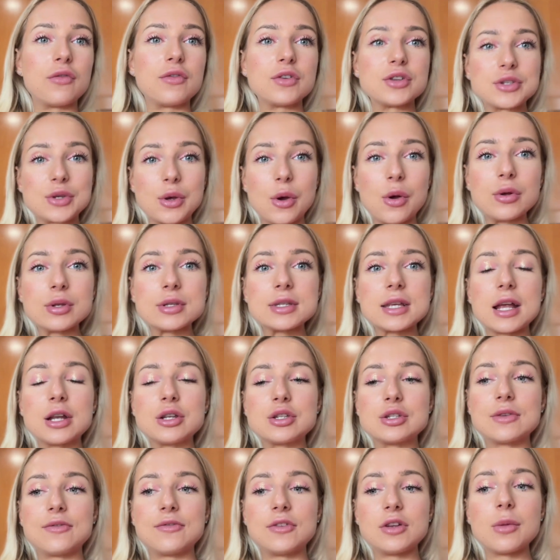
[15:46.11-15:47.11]
results
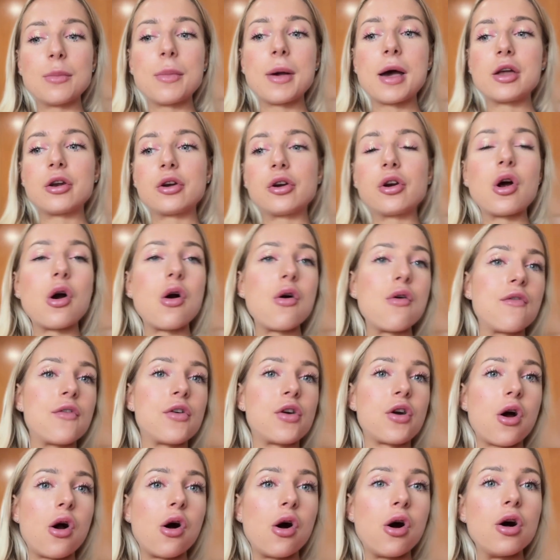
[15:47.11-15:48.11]
and to feel better
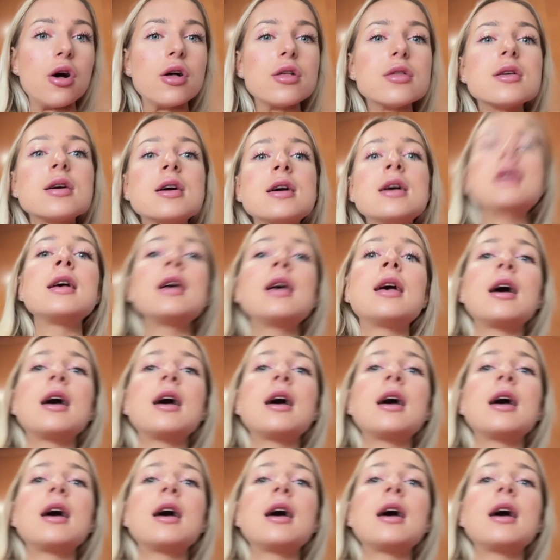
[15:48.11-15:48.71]
overall.